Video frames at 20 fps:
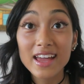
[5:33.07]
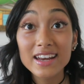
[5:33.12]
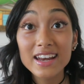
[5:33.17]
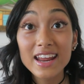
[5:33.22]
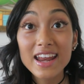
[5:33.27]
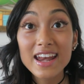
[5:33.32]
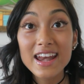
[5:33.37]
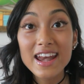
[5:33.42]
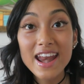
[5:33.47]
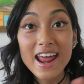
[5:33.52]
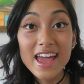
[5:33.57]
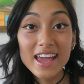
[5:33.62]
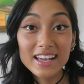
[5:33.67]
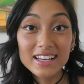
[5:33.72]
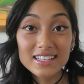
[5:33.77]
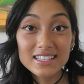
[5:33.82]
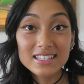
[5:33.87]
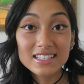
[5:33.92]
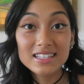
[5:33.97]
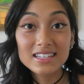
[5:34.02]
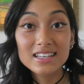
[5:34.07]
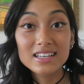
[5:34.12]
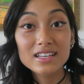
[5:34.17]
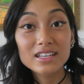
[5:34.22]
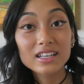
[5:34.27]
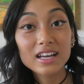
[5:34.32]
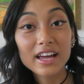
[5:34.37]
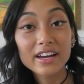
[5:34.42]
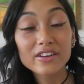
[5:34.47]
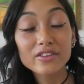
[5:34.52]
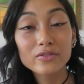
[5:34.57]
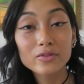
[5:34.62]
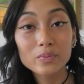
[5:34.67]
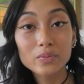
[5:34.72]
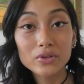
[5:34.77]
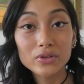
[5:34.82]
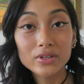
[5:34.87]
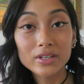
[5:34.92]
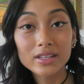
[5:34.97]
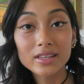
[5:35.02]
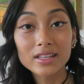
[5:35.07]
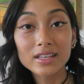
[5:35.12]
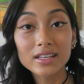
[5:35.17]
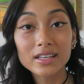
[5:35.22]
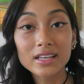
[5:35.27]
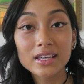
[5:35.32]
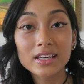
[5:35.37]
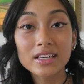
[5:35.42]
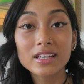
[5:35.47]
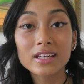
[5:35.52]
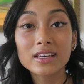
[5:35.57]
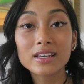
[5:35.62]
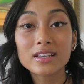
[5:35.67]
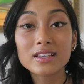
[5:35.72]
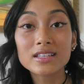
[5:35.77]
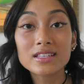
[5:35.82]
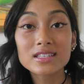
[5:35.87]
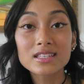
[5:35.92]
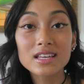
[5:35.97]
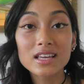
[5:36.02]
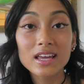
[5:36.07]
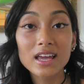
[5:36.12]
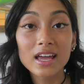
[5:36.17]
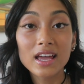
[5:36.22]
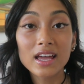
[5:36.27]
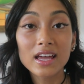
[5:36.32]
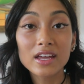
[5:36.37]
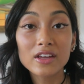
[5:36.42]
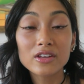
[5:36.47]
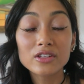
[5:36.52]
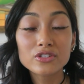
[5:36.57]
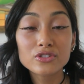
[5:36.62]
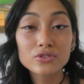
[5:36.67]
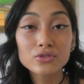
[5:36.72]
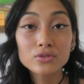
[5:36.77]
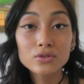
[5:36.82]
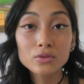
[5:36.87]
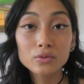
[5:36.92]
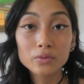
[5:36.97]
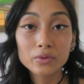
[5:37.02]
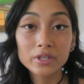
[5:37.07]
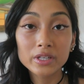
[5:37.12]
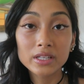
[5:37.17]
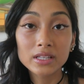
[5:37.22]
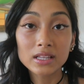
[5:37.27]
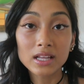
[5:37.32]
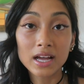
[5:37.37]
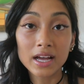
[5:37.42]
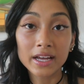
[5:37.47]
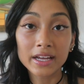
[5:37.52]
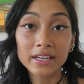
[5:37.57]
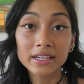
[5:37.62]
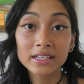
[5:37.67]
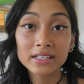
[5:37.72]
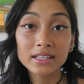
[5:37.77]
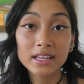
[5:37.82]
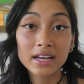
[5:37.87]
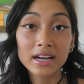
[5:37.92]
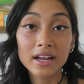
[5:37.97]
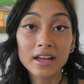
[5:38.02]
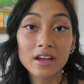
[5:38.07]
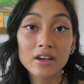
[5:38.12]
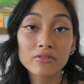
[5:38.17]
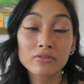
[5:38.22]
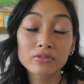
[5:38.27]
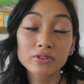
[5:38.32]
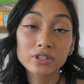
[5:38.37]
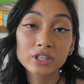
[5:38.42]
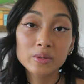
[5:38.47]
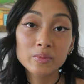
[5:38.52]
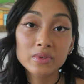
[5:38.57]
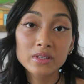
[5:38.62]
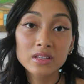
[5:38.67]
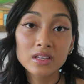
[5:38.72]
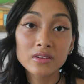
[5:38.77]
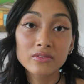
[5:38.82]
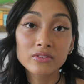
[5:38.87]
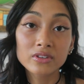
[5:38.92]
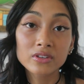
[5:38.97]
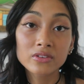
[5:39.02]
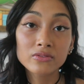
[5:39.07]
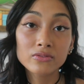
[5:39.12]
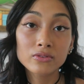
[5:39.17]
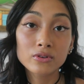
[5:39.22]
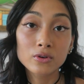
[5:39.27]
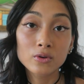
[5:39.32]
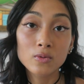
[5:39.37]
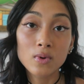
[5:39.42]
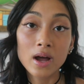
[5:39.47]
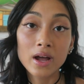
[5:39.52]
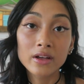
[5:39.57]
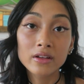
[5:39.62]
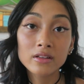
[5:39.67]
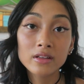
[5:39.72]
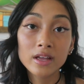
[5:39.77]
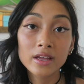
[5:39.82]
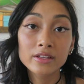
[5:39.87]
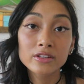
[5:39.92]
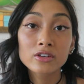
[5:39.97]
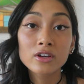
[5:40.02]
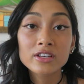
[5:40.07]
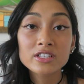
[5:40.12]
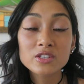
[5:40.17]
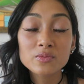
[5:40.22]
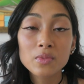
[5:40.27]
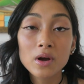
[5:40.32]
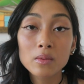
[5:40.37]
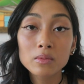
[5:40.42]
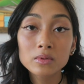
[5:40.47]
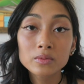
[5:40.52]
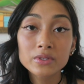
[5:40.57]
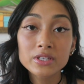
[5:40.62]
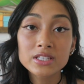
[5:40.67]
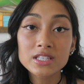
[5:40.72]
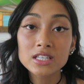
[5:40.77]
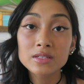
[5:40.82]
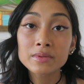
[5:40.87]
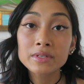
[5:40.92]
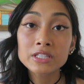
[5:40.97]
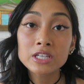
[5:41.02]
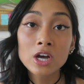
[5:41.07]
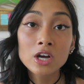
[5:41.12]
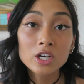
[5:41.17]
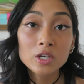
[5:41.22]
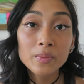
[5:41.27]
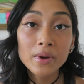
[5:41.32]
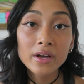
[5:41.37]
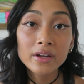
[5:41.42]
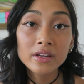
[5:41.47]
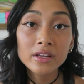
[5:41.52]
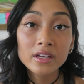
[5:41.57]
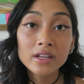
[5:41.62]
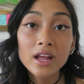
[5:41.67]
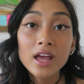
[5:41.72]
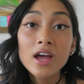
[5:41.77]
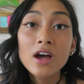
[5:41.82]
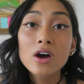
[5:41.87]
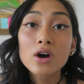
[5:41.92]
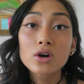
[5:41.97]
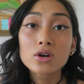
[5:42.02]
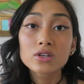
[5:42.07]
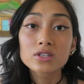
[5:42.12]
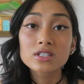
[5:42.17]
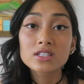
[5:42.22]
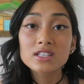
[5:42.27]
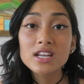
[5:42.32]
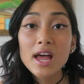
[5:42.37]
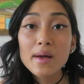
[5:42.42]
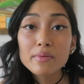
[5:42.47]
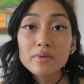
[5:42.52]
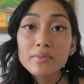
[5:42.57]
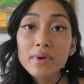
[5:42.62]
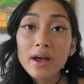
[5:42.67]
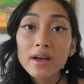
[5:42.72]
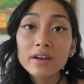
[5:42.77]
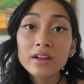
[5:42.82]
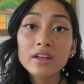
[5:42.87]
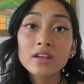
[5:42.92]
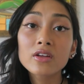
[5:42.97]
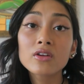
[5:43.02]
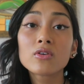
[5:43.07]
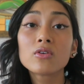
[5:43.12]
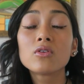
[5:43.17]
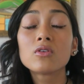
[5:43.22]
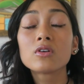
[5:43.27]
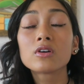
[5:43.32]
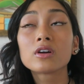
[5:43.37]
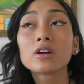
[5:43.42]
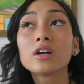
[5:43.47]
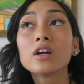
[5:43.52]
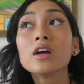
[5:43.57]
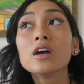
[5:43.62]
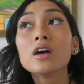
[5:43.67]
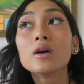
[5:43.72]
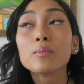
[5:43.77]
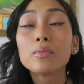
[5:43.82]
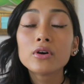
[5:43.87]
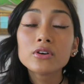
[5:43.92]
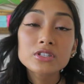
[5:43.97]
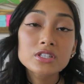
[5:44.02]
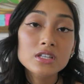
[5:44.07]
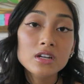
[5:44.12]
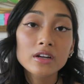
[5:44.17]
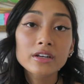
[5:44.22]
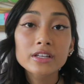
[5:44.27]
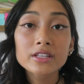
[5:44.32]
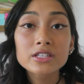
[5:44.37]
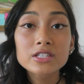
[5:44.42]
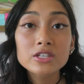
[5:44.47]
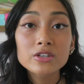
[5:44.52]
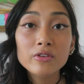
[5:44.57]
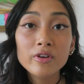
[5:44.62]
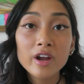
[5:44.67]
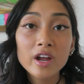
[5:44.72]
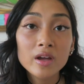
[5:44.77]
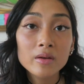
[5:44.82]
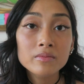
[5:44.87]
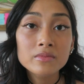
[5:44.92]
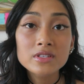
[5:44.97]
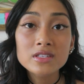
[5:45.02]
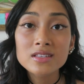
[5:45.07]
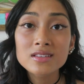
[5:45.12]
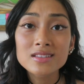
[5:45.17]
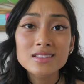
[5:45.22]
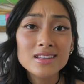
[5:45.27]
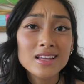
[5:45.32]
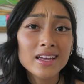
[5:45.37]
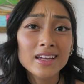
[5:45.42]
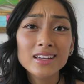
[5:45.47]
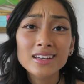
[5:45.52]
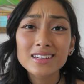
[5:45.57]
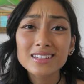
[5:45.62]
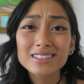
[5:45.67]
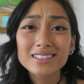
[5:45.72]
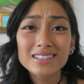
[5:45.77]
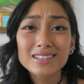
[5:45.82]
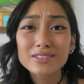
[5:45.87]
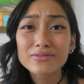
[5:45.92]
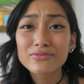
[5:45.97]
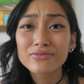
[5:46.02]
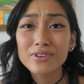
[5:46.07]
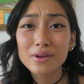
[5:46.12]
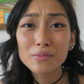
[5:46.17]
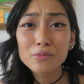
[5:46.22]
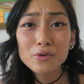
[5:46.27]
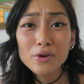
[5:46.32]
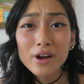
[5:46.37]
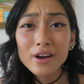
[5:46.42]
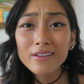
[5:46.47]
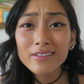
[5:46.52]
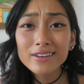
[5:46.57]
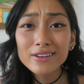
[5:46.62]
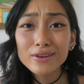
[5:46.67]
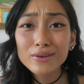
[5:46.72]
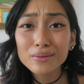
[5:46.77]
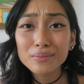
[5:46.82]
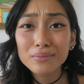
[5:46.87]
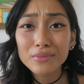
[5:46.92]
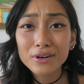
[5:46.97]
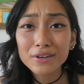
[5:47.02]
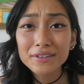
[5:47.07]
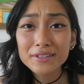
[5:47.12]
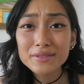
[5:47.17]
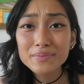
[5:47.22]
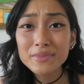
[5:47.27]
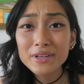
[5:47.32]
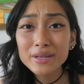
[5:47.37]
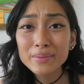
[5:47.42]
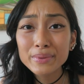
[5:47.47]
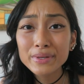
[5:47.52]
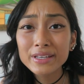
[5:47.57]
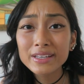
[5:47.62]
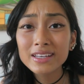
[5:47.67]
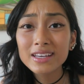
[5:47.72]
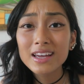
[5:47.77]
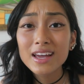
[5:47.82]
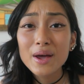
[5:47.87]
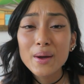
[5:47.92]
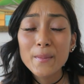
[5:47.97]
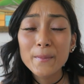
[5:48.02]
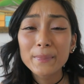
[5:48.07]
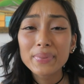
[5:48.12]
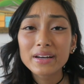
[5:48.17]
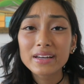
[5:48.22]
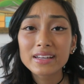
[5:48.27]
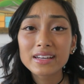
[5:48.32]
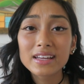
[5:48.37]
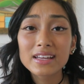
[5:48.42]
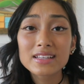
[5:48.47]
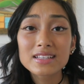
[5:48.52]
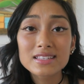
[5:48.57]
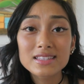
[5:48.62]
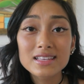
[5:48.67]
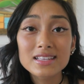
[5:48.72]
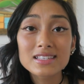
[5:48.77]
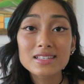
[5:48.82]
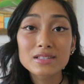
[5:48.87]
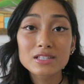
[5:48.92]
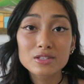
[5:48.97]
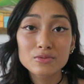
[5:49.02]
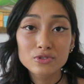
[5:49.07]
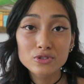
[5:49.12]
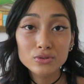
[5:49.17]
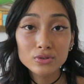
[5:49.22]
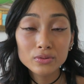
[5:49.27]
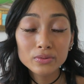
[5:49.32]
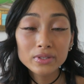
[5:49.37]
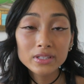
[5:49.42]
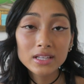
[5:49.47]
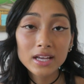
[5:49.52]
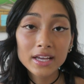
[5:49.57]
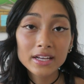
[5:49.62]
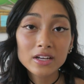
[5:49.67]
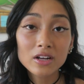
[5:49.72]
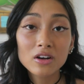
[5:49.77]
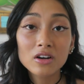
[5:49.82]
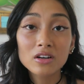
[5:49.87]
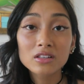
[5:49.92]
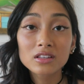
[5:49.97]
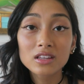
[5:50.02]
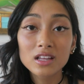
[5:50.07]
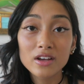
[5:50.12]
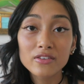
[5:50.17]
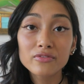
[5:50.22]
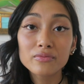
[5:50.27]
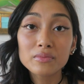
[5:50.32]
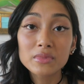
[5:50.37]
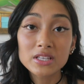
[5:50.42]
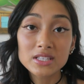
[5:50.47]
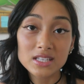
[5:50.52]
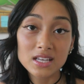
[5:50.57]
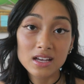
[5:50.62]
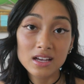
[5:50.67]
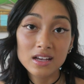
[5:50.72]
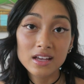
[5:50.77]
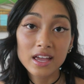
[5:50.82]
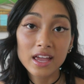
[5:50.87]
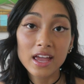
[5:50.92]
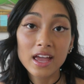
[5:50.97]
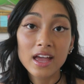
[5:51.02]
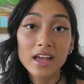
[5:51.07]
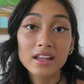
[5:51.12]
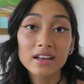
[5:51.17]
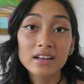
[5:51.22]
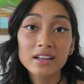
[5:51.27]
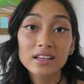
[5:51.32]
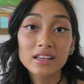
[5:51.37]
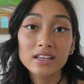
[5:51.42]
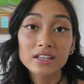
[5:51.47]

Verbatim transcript: and next kind of beauty thing is a jewelry line that I have really been loving for a while and you guys have probably seen me talk about it or snap about it or post it on Instagram since like February or March maybe, but it's this jewelry line called Love Myssa and